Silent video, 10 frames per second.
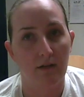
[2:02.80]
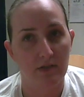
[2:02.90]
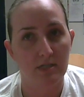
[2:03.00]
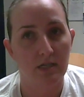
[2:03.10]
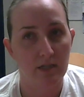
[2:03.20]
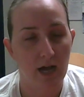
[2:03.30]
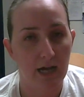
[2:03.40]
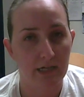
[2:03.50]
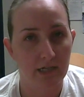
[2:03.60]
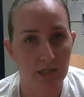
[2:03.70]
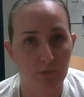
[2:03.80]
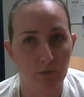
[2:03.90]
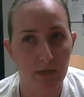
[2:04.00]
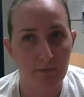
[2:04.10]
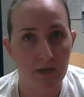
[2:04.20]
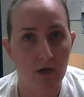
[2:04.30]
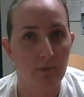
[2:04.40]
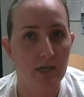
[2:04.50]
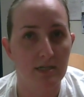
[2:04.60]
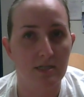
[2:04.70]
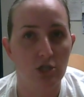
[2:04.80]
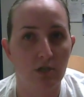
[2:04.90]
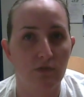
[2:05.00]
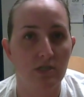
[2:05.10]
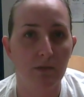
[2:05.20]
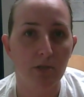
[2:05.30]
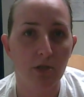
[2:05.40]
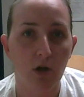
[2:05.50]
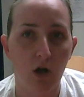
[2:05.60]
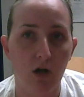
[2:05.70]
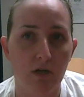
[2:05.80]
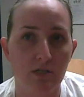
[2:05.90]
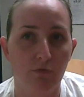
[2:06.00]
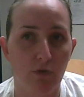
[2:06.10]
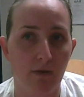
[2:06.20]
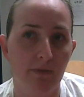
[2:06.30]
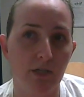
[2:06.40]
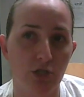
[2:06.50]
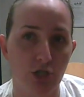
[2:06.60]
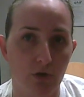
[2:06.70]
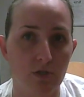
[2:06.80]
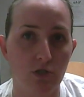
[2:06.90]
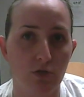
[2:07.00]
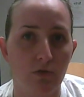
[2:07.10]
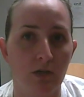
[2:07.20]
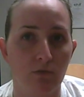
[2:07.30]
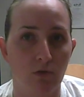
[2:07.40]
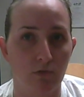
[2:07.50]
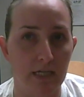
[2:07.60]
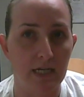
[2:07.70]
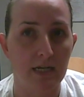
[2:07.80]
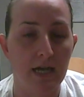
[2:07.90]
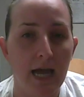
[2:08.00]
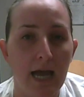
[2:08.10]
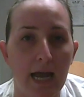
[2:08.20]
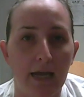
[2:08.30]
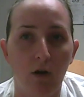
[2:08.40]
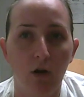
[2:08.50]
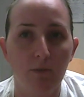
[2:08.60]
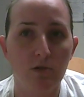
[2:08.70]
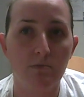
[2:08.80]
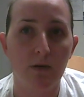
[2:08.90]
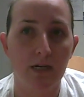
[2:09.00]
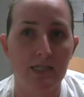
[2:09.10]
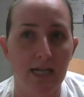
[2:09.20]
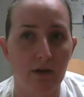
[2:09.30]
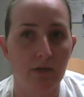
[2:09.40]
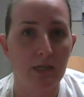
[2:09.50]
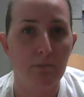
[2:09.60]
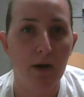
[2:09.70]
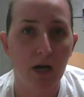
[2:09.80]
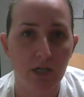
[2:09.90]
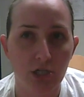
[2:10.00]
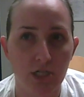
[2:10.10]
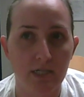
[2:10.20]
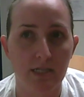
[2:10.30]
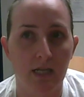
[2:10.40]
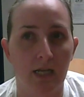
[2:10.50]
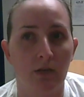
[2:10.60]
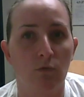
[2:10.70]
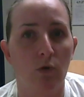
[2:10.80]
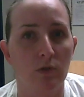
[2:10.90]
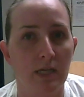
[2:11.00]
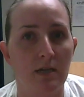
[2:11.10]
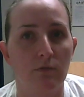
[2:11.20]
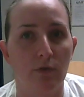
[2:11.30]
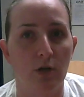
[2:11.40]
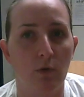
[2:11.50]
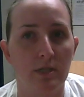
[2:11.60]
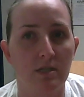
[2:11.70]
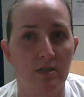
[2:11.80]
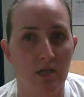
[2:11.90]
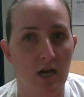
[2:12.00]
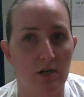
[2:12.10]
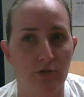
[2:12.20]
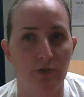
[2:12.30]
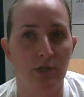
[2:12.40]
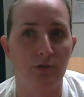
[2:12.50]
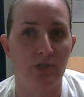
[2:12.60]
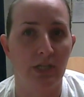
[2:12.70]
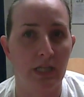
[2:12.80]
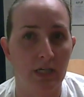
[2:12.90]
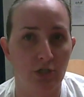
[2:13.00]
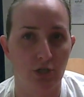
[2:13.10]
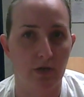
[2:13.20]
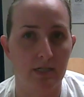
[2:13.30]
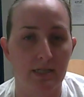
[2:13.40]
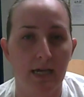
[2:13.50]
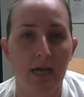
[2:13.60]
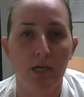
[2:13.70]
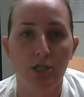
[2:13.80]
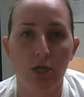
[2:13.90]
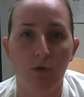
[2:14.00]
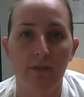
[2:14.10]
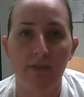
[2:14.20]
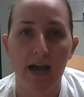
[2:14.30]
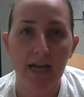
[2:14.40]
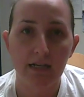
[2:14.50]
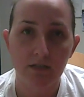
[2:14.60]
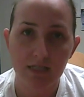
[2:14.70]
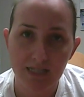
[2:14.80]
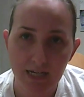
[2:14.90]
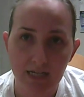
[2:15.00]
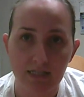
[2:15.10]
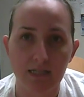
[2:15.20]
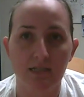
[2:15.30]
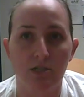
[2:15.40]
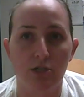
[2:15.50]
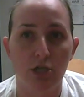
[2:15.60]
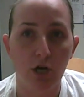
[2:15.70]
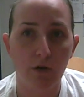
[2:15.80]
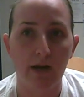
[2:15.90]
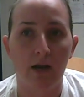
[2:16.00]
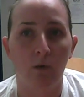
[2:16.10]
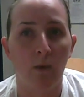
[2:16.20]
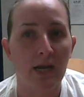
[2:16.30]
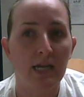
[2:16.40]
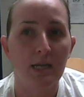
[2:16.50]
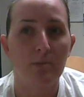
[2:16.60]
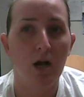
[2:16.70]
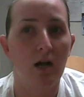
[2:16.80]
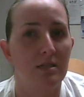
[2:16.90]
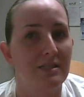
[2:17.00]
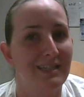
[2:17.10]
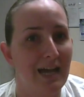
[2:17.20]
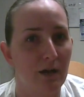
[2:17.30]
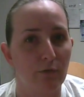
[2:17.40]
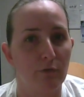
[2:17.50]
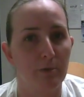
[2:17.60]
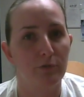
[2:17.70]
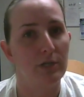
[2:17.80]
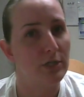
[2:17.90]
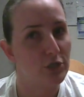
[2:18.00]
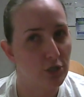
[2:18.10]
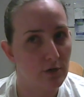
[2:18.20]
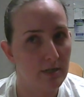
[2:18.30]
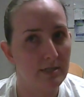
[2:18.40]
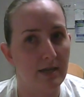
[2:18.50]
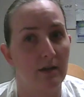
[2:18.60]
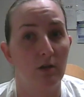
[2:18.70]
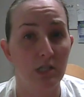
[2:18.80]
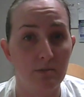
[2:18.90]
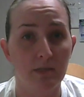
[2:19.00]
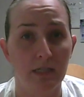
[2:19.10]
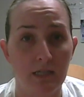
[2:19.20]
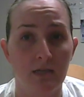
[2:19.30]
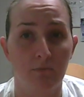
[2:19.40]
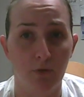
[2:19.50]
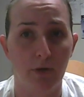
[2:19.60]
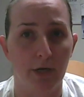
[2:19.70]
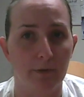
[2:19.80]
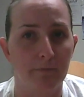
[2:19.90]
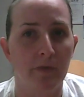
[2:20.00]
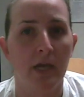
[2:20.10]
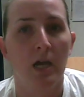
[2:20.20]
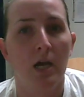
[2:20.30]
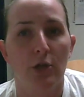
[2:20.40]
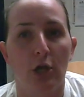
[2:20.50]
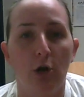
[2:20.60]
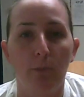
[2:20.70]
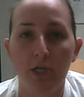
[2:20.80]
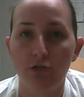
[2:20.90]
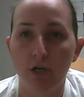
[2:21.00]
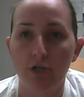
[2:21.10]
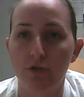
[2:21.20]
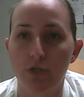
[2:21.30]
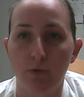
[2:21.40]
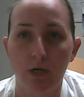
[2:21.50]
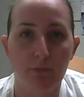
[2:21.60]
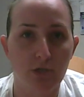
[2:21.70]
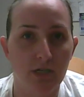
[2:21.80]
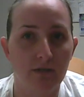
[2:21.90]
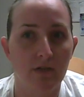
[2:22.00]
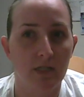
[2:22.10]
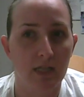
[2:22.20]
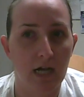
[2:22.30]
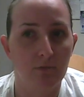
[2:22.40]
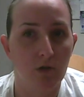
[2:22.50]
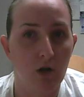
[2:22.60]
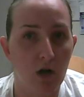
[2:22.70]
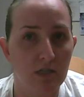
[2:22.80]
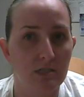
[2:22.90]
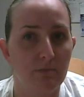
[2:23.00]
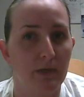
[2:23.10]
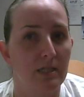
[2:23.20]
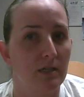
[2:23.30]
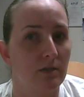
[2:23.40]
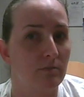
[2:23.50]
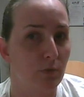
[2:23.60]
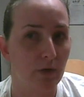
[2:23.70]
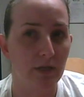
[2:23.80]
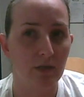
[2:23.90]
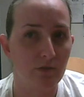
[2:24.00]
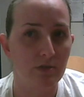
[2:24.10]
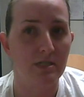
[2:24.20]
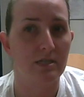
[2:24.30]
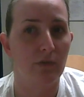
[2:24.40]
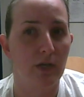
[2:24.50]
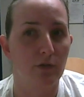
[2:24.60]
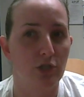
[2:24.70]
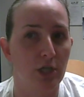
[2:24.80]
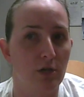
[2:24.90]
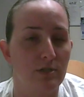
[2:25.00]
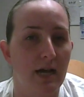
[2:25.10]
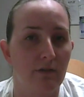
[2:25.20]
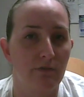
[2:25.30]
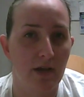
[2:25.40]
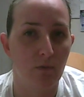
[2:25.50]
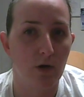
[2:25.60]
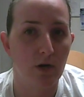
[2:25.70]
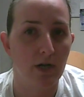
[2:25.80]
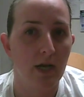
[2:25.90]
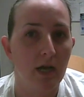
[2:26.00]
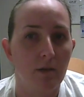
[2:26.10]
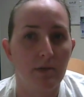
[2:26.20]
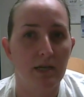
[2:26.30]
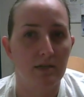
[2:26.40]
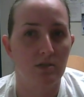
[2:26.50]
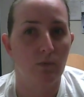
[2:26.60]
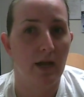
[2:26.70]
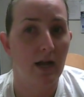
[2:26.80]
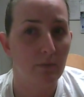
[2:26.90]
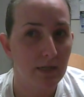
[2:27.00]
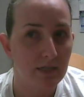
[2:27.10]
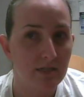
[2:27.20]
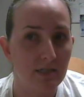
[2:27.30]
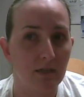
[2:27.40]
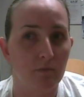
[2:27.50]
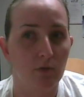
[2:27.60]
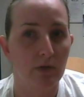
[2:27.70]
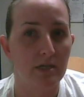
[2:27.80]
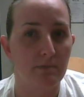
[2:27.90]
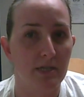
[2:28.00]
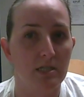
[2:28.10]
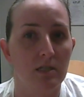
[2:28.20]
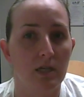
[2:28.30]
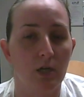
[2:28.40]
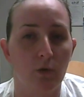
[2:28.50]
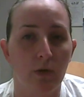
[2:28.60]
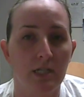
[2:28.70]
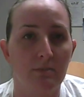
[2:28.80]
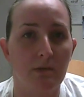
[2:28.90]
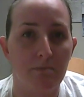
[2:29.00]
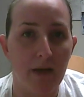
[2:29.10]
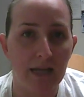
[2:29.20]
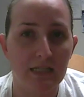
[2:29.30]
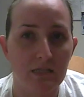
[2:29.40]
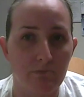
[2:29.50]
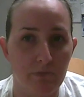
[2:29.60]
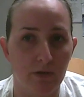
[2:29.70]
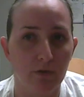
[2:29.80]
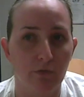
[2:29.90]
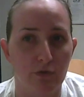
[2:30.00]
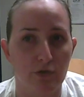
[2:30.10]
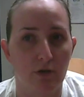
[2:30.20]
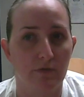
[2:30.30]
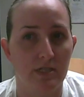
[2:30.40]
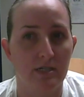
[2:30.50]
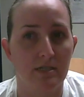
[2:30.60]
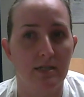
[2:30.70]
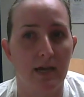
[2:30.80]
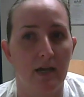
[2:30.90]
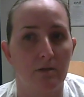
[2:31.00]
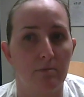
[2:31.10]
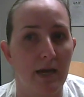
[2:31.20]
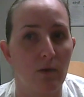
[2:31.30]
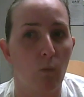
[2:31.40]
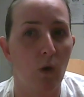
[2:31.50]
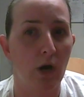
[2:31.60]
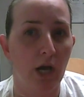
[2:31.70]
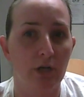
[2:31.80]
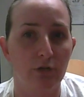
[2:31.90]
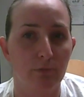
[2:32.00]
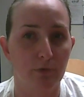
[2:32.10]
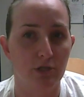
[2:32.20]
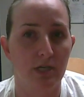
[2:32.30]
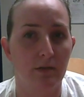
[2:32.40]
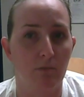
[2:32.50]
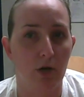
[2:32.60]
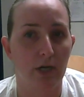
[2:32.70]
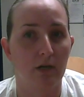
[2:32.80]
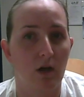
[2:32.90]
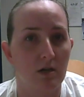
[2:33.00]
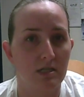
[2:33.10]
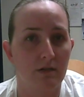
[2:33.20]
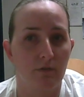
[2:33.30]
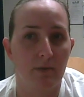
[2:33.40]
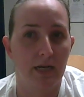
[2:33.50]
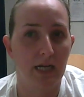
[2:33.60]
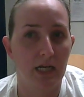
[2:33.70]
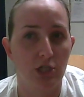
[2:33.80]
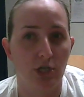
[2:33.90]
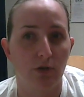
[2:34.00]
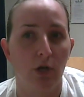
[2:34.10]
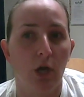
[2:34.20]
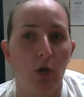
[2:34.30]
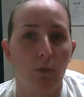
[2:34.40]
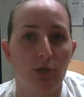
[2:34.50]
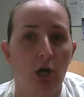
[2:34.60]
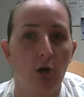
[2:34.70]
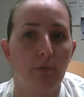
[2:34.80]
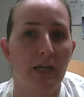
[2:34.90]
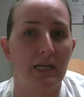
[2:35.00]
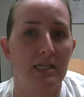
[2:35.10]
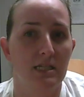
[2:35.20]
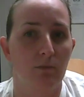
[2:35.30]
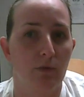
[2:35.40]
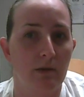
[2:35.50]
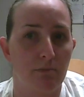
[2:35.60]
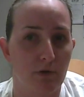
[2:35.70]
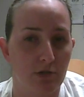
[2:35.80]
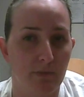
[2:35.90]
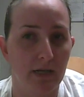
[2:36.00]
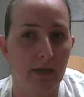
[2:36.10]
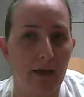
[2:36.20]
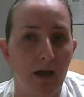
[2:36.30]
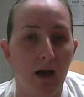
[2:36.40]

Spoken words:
obviously the high deductible PPO because it shifts some of the costs from the insurance to the enrollee and almost monetarily punishes an enrollee for going to the doctor and using the insurance. So in that sense, it's a deterrent and a way to keep costs down for both the insurance and ultimately the employer. The copay structure is 20% of the allowable cost, but the employee loses if he or she goes out of network because the way I read this, the employee is basically agreeing to be balance billed for services and pay 100% market cost of a medication with the hope of getting some reimbursement.